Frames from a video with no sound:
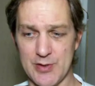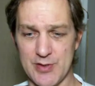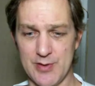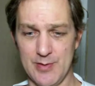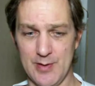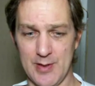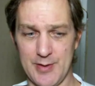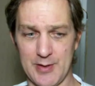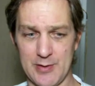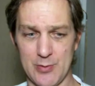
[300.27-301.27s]
just, I
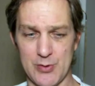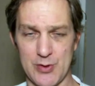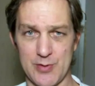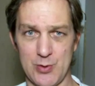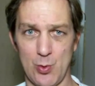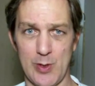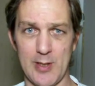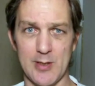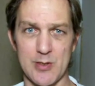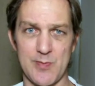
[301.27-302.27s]
think those is
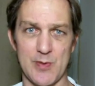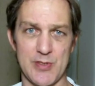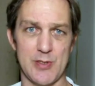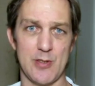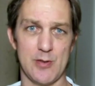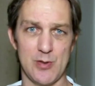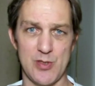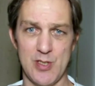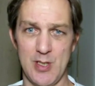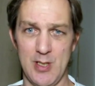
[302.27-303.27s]
$20 per set of
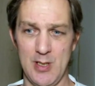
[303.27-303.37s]
those.